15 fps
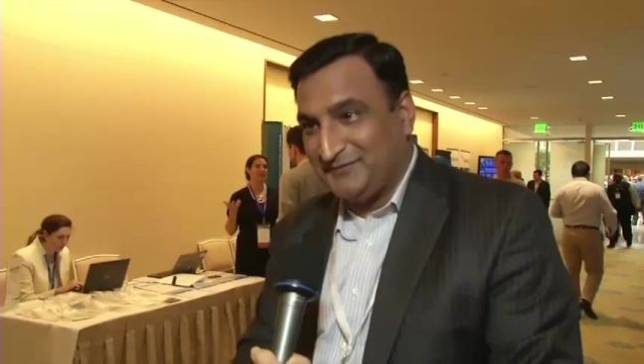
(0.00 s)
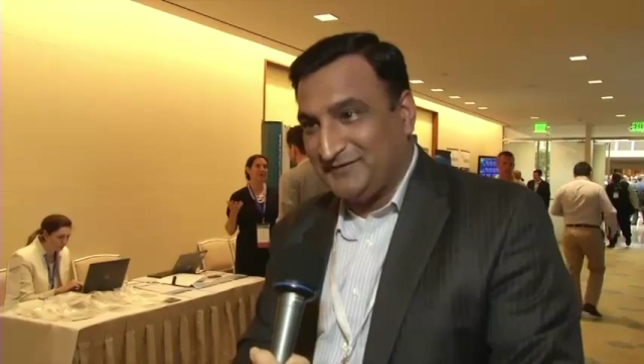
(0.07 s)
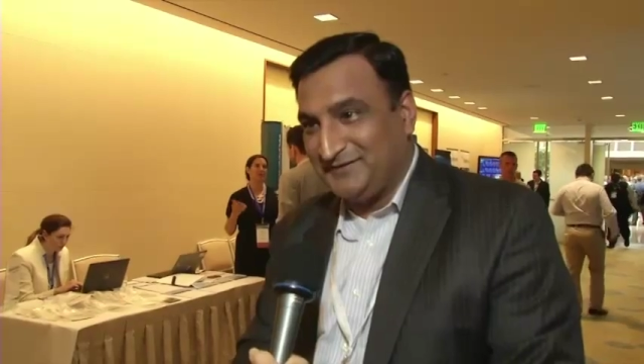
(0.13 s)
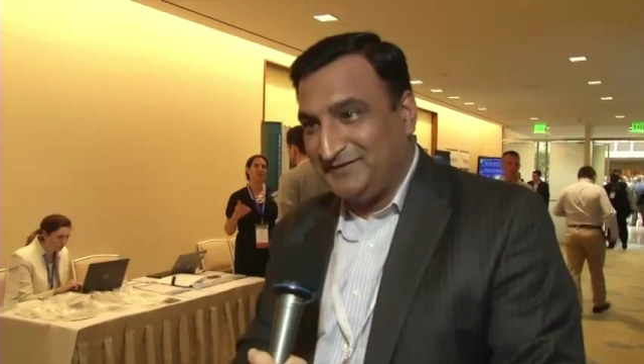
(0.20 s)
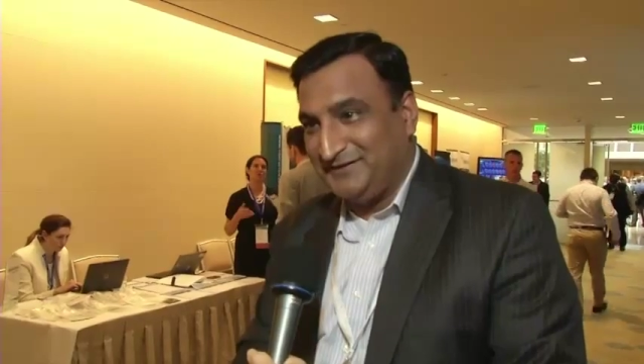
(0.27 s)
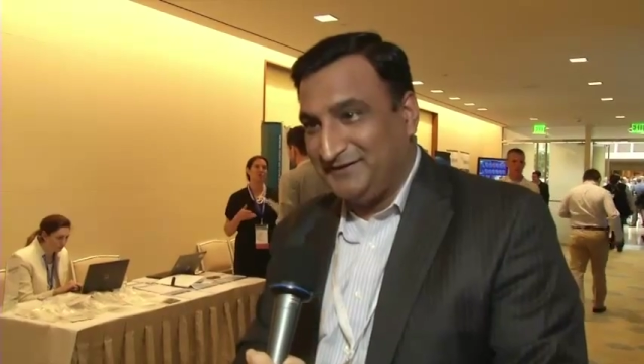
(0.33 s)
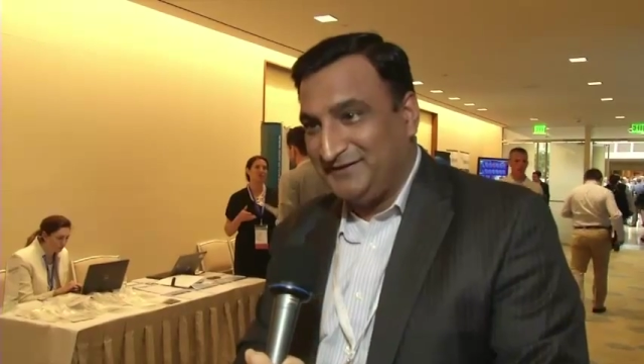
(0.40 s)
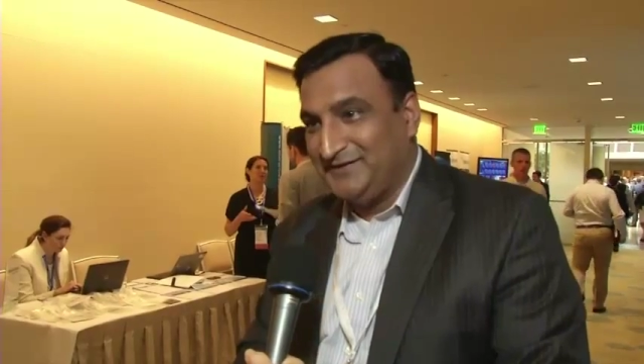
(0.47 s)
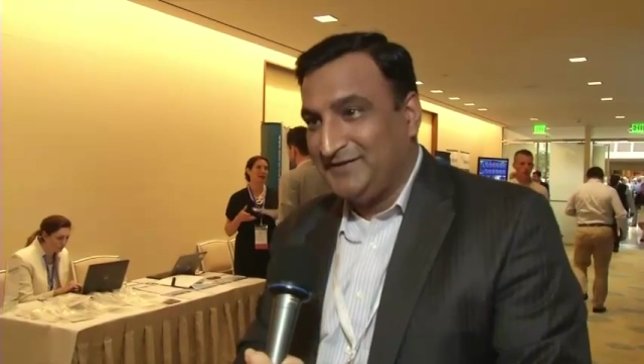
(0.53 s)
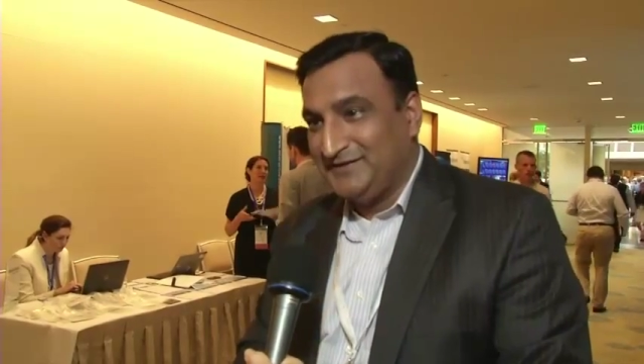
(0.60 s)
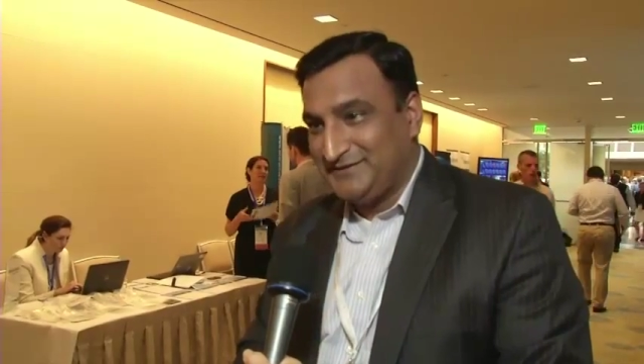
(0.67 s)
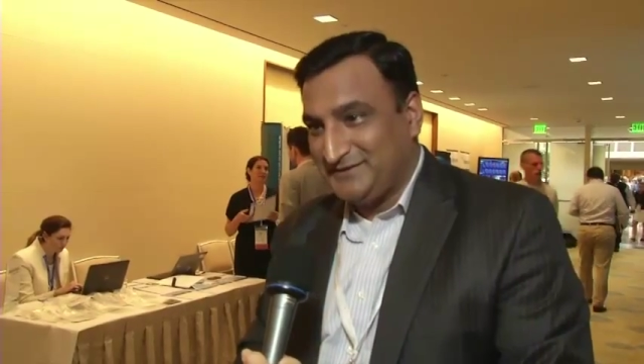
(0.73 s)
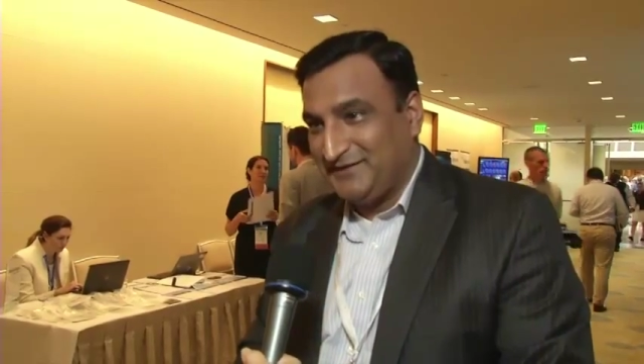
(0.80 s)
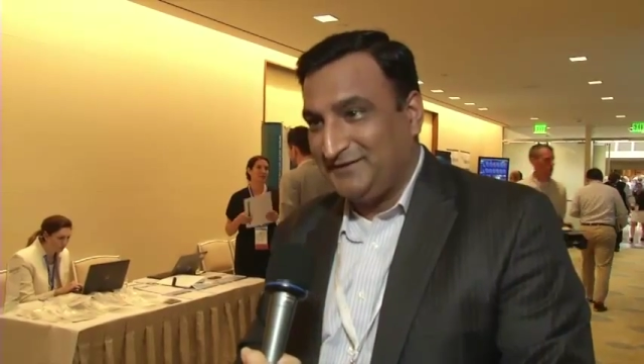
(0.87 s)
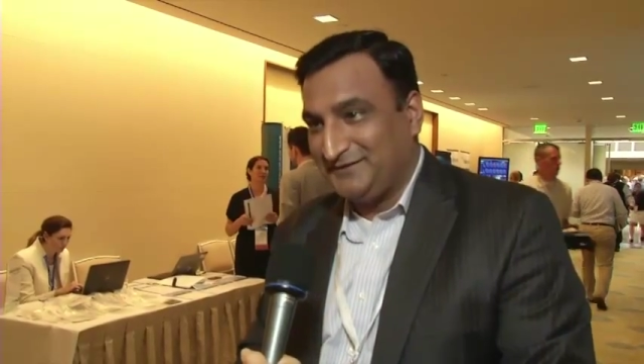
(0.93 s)
with the
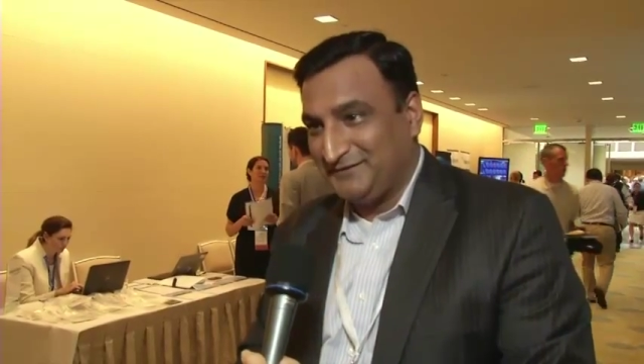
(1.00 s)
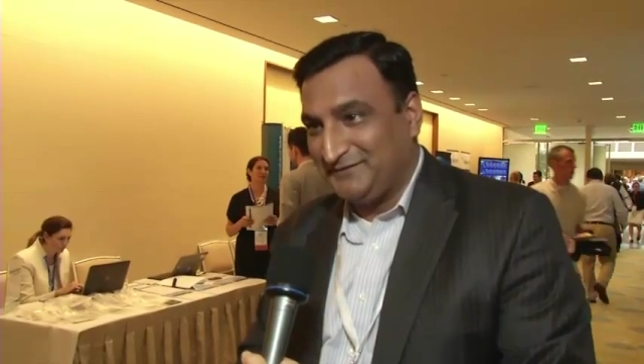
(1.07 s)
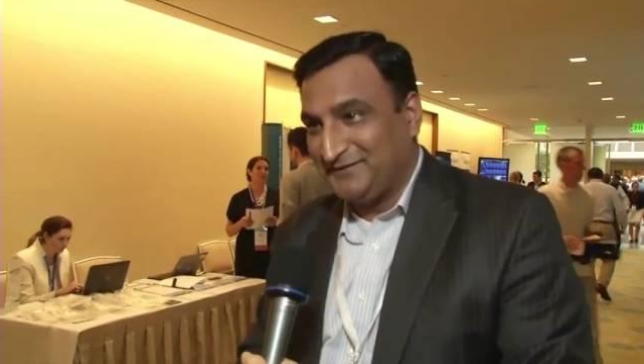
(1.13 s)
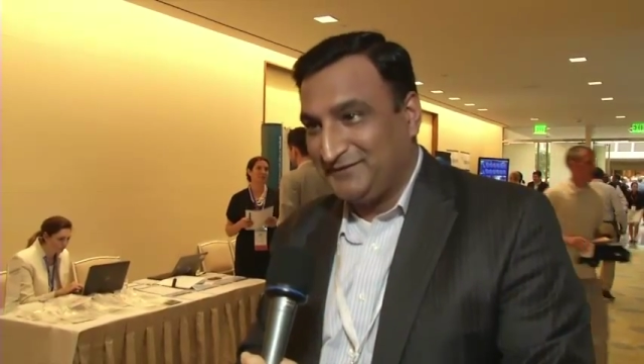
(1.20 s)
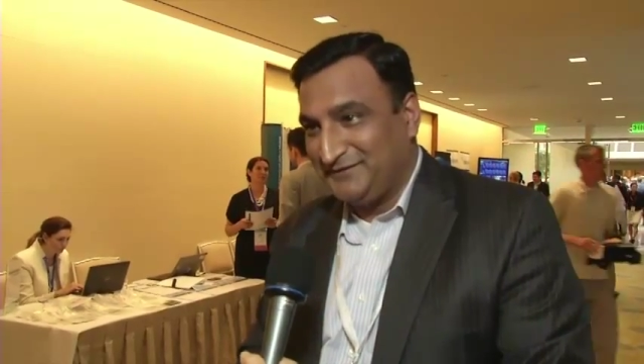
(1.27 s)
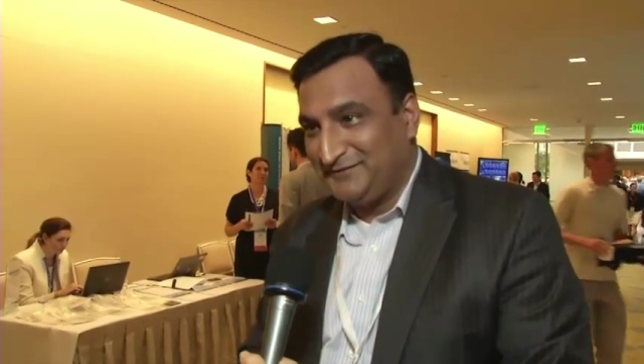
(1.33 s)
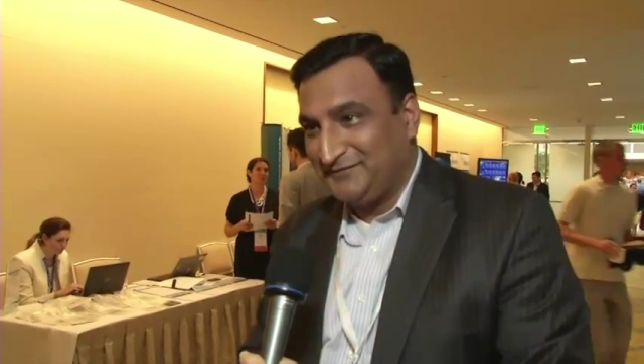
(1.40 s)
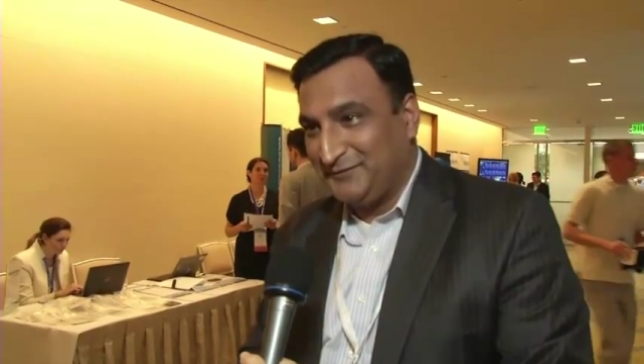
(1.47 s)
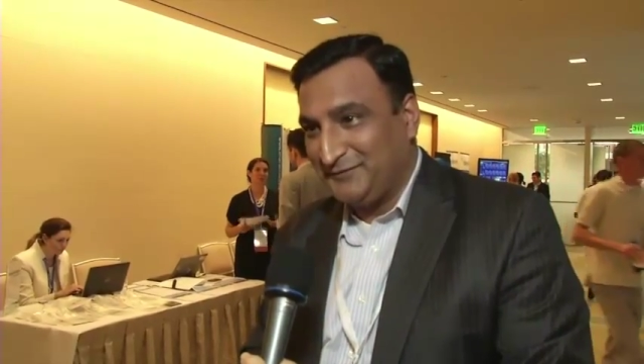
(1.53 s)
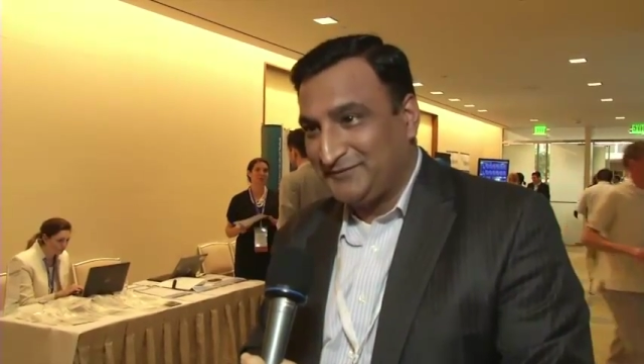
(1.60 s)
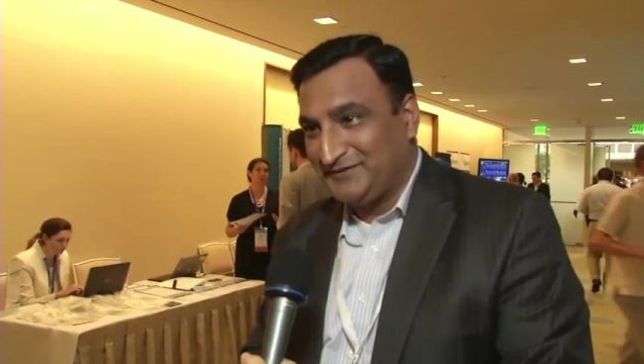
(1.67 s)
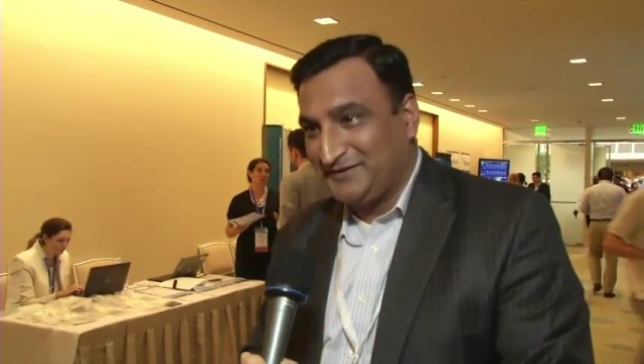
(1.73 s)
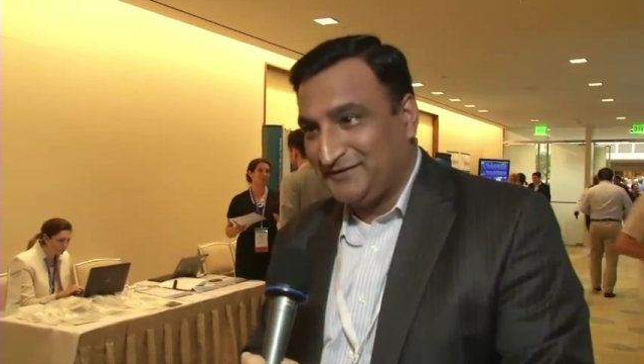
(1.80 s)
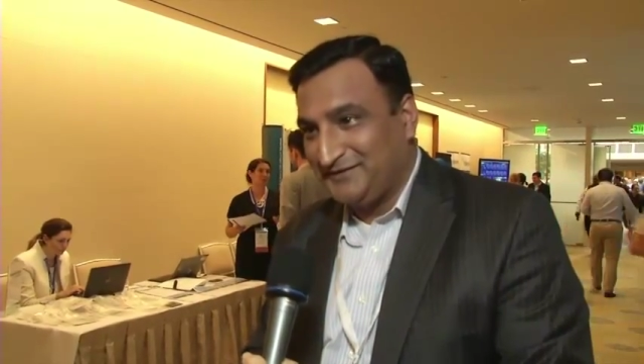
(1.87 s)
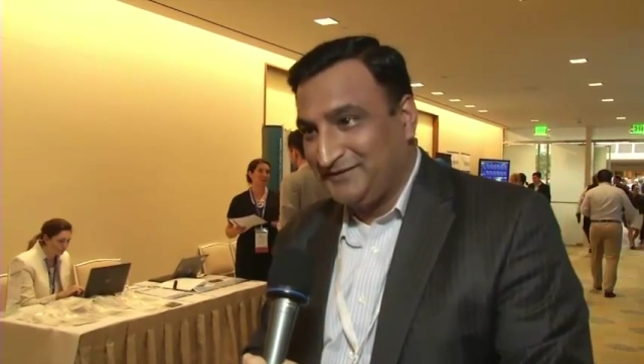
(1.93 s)
Charles River folks
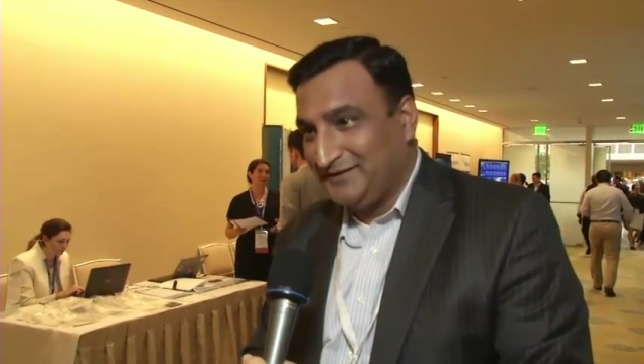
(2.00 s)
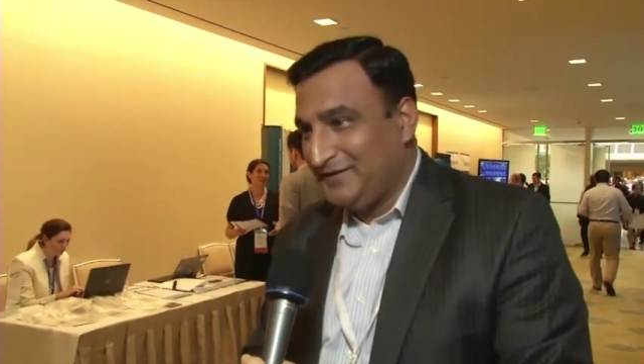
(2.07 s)
here.